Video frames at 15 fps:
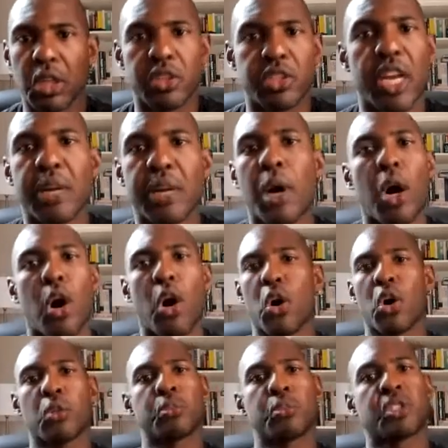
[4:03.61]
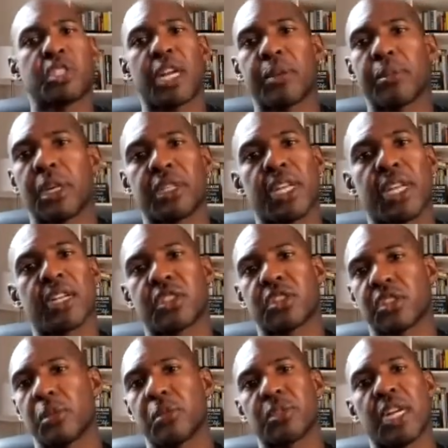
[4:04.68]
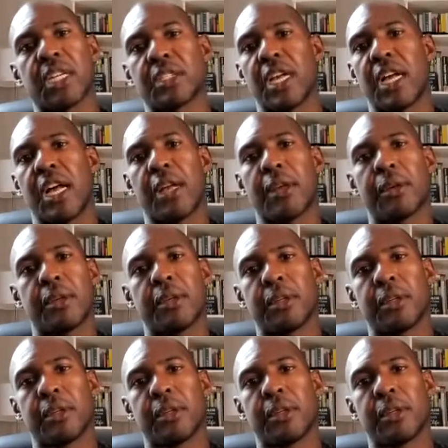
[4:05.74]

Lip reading: take my arms, take my legs, or something like that.